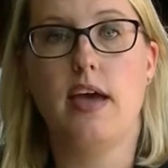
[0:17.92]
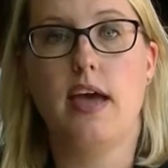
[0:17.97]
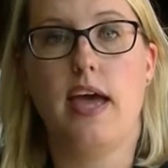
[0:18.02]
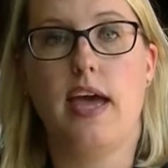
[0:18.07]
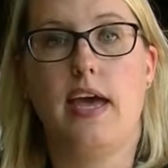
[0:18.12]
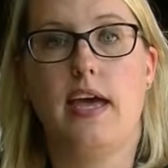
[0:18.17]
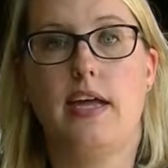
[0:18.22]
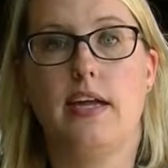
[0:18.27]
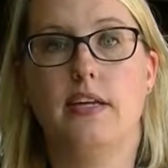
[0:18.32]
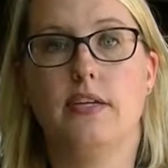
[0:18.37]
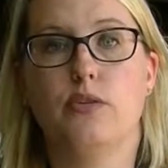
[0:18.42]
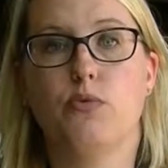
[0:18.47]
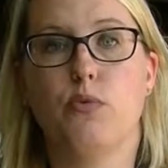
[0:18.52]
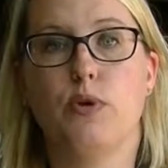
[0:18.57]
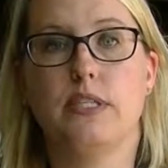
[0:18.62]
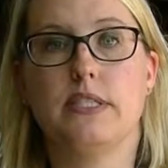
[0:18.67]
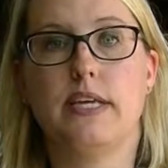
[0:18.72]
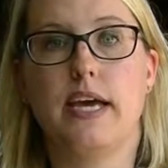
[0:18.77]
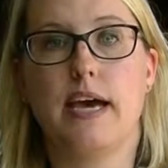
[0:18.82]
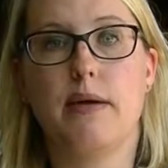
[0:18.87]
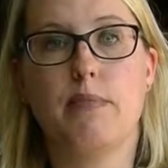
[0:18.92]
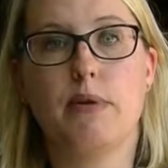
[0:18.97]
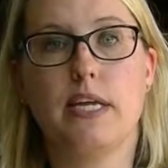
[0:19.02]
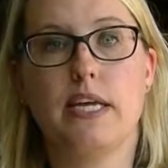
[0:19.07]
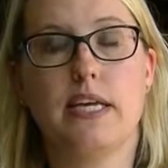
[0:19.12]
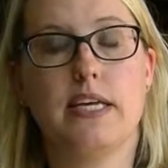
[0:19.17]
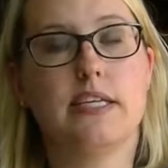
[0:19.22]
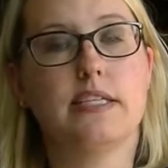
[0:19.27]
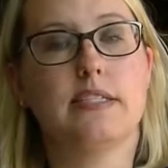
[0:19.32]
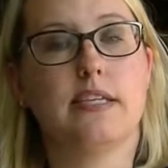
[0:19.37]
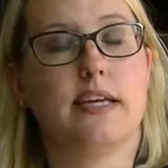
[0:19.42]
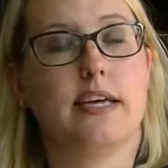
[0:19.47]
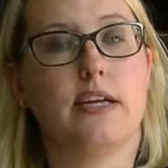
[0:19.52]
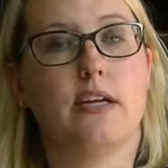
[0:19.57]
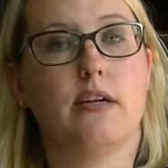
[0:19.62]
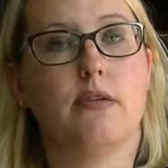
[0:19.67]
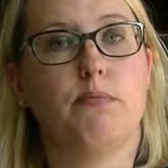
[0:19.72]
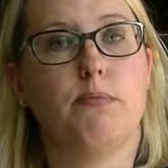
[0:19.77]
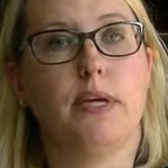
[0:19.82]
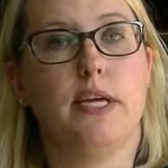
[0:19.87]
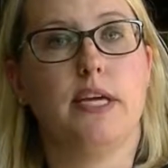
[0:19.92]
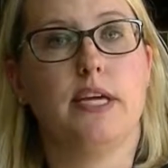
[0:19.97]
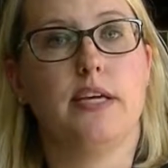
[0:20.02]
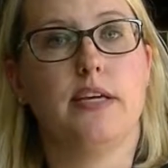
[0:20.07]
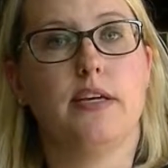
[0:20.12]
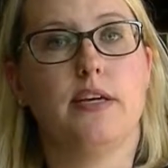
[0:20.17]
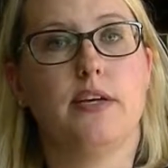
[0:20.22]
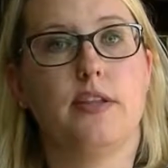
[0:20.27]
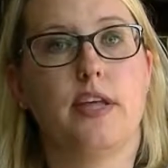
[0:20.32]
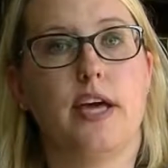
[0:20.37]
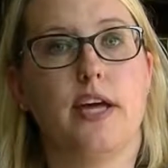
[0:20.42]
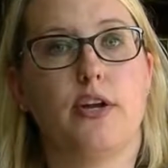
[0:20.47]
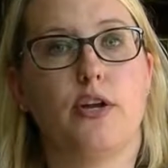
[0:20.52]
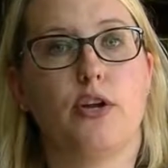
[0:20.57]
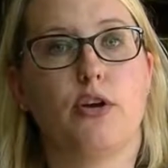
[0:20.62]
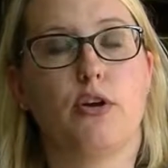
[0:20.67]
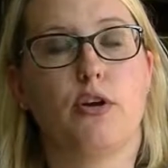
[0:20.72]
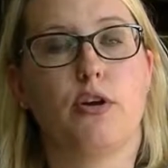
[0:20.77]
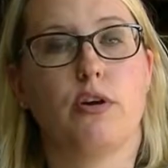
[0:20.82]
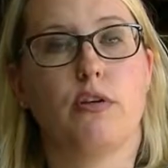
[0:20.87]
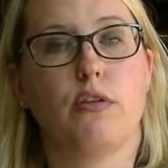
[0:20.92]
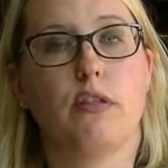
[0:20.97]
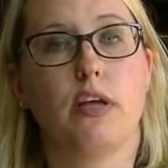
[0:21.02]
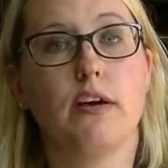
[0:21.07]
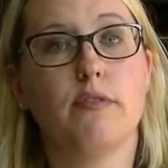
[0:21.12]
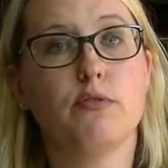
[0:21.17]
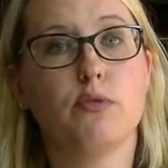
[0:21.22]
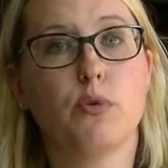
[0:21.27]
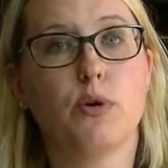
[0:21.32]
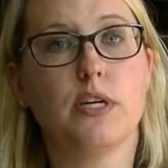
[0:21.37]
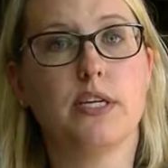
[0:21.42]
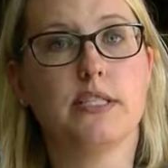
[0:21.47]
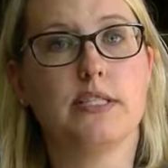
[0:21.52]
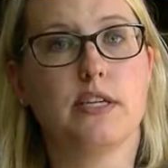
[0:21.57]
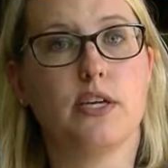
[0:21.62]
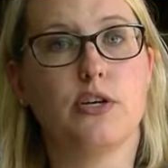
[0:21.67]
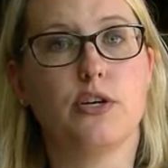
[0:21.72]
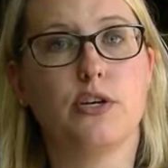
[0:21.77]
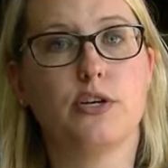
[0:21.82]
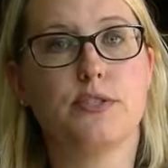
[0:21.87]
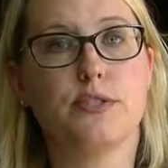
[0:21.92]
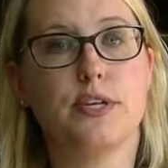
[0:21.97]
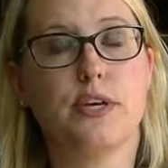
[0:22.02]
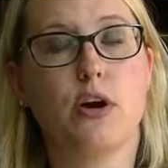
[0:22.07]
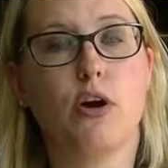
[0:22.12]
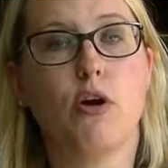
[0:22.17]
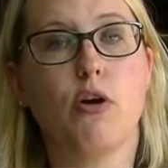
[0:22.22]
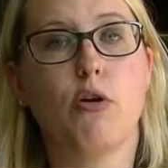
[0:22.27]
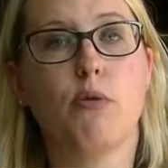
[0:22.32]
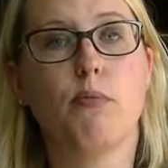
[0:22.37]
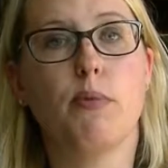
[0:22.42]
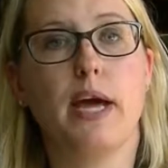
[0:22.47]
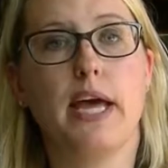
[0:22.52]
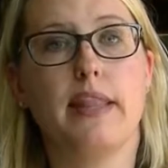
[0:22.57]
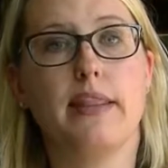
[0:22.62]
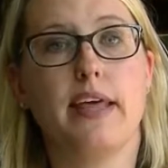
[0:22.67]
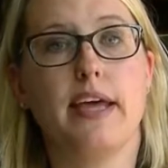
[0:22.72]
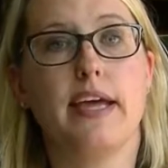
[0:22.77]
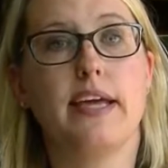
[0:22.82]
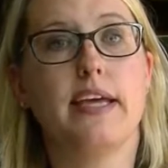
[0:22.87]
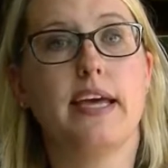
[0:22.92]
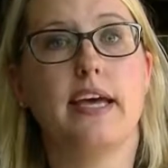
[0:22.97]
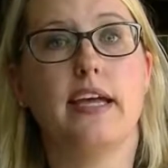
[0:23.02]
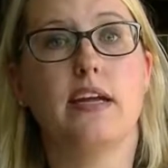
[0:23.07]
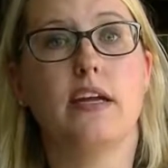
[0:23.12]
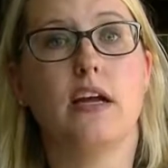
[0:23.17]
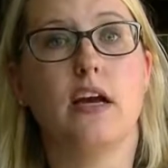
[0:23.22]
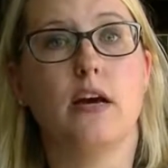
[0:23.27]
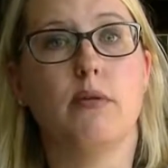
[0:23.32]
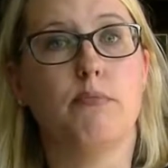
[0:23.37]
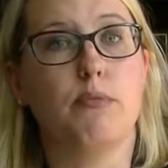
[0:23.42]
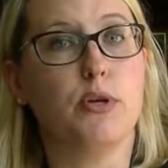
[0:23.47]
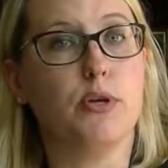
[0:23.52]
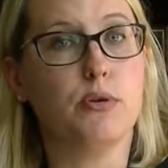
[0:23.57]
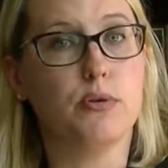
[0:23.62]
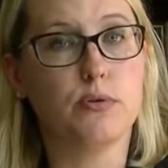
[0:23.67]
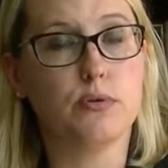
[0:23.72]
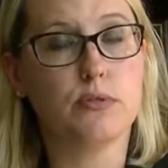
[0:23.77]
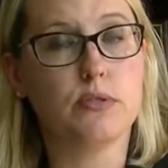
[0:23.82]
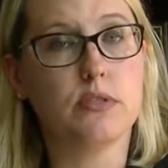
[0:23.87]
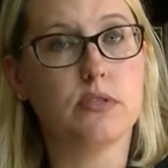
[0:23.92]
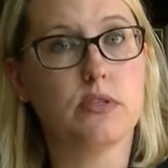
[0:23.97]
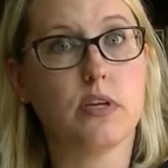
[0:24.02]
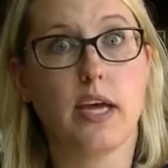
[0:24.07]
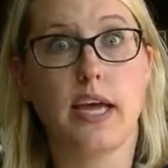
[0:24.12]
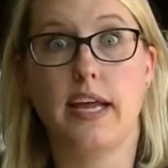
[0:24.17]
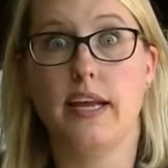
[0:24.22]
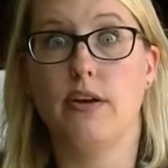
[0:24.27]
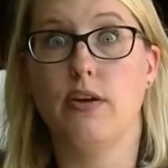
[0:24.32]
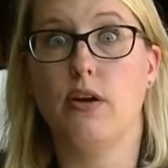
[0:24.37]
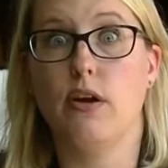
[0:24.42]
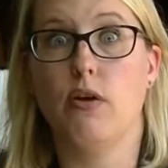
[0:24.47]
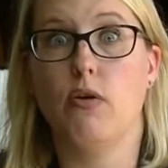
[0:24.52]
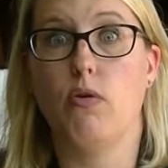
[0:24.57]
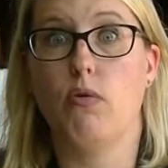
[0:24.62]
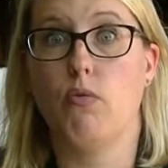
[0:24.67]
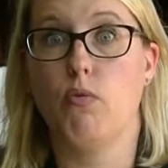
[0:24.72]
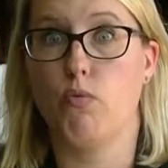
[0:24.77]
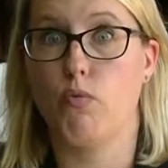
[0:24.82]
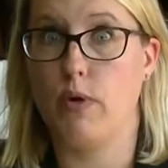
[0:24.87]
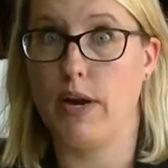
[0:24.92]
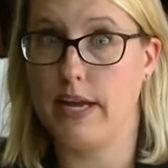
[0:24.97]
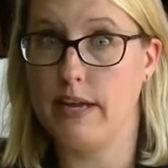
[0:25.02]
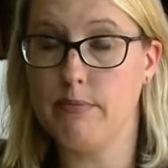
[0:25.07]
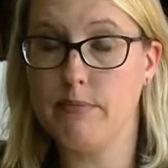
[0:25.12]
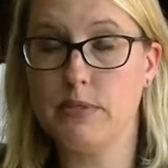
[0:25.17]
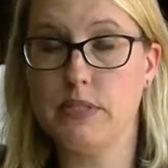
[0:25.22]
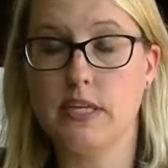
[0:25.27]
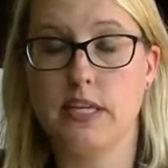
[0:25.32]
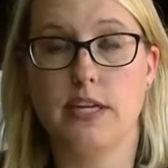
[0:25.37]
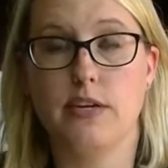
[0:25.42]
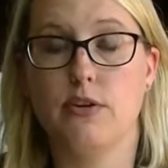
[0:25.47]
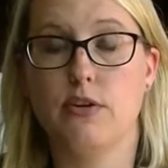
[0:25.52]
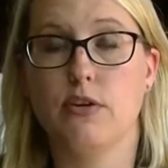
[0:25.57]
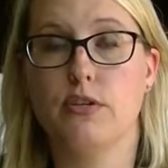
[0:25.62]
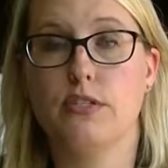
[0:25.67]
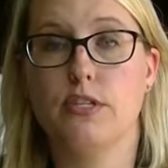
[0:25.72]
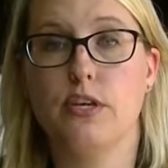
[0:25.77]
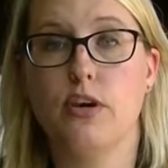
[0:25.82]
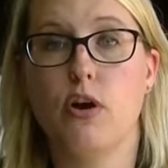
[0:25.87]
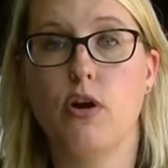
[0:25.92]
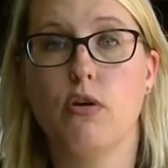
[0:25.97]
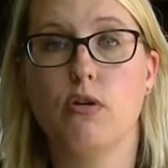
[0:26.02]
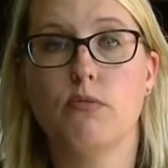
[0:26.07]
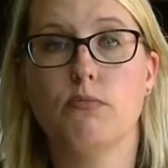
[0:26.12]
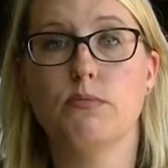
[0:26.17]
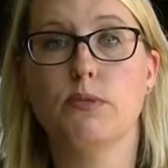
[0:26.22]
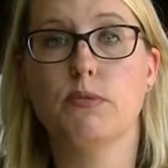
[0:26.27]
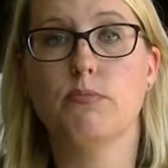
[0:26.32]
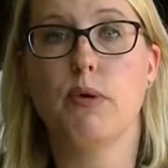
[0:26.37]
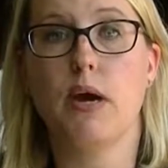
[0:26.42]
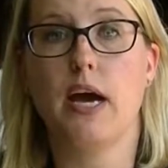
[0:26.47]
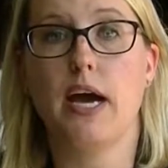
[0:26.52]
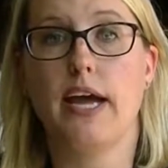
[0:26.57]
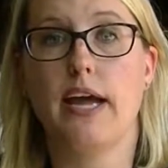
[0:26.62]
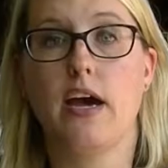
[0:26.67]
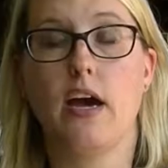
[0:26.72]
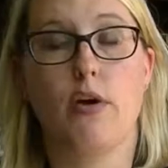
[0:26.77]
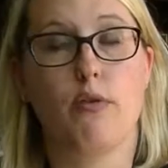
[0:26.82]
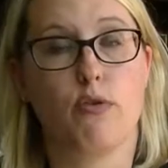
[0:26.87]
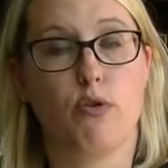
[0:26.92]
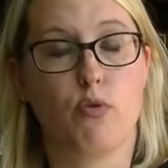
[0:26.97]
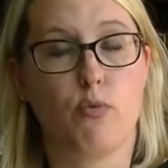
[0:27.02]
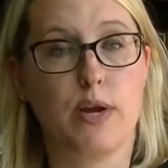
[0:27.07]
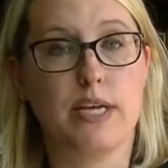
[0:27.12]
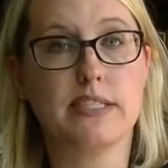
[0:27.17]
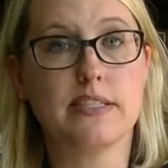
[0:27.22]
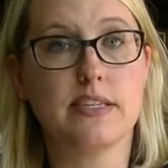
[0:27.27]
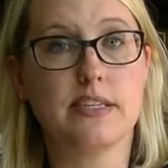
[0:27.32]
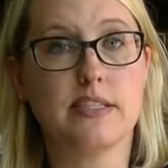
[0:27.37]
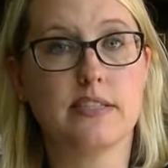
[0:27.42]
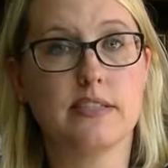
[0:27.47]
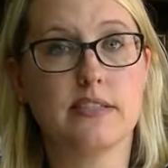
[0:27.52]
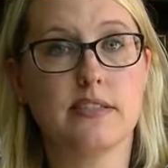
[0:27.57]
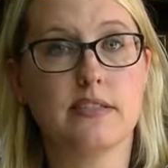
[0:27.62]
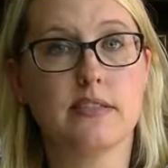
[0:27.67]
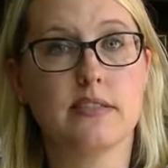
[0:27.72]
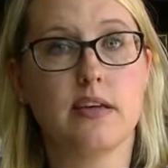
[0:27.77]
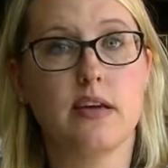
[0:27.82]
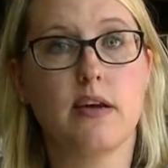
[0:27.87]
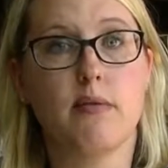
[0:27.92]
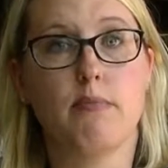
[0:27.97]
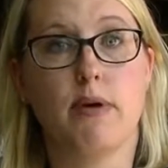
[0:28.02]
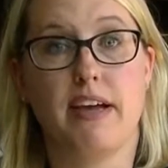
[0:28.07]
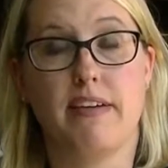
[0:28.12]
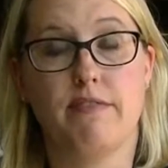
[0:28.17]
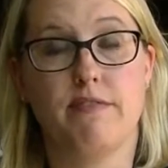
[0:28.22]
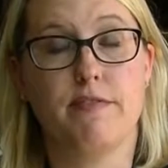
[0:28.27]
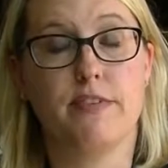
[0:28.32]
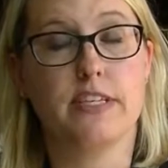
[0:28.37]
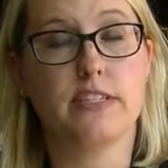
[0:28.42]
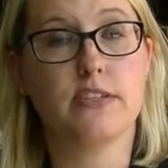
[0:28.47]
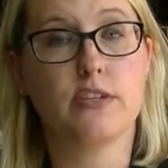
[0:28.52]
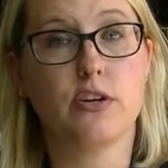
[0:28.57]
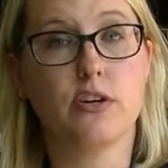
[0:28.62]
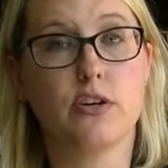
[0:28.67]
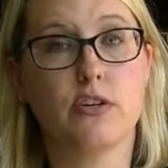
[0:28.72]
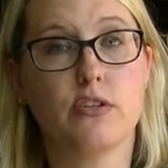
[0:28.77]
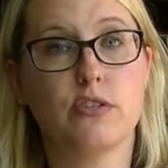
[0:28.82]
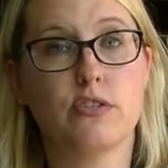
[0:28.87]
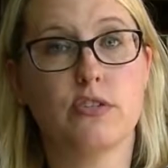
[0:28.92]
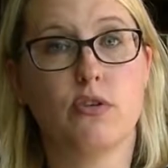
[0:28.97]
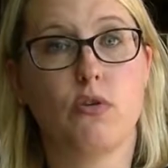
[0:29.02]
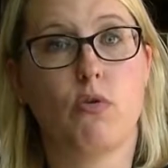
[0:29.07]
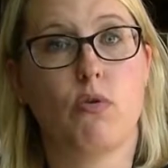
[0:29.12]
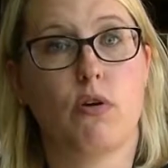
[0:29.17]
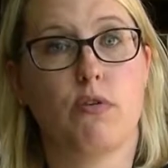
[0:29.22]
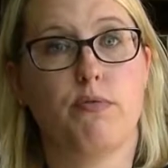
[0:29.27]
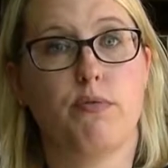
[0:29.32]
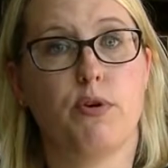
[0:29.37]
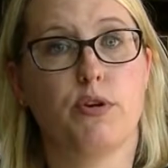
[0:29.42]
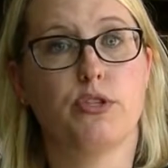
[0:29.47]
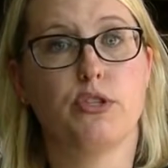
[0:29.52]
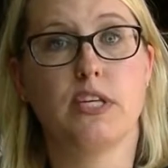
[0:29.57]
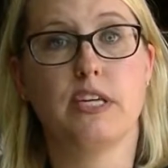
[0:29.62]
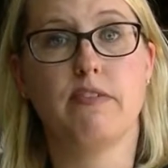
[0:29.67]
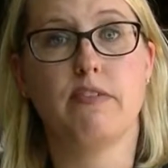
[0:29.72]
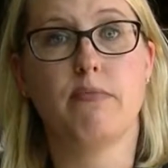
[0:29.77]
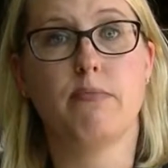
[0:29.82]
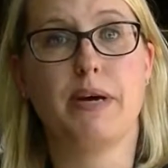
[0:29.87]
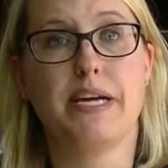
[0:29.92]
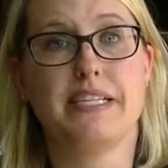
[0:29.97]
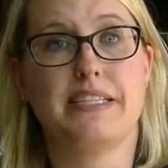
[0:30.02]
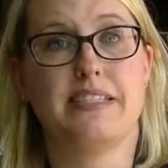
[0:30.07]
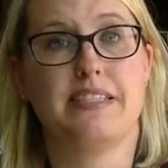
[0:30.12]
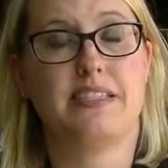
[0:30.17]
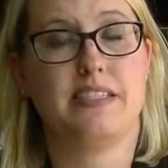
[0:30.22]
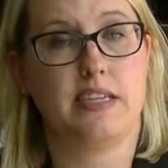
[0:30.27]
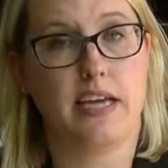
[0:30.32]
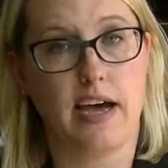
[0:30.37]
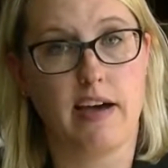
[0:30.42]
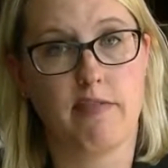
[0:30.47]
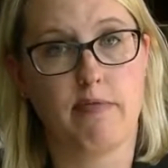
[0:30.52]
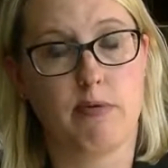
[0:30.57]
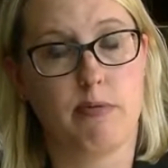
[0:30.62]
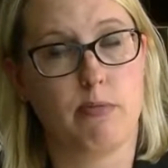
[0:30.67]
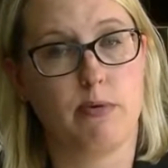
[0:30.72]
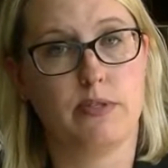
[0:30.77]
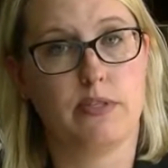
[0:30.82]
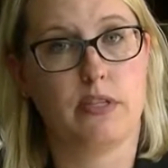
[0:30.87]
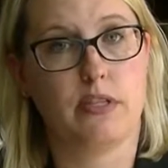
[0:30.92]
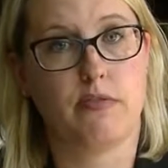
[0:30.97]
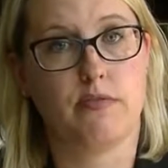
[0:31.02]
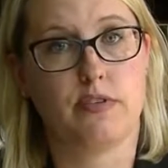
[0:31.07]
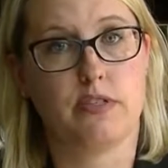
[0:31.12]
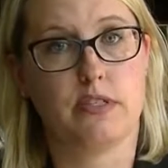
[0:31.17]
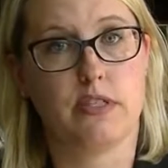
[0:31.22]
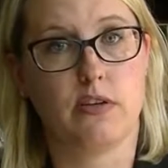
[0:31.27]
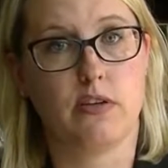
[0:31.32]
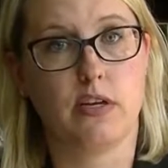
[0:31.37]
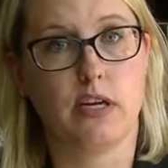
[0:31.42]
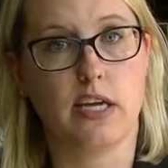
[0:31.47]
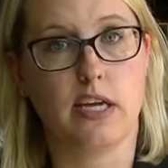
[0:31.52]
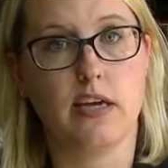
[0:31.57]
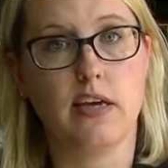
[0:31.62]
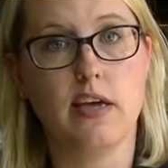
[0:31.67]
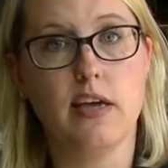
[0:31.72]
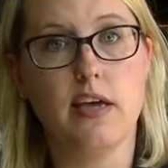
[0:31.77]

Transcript: And what's happening is it can be that your loved one is in a nursing home and they get abused and raped in nursing homes by other residents, by visitors, or unfortunately even by staff members at the facility.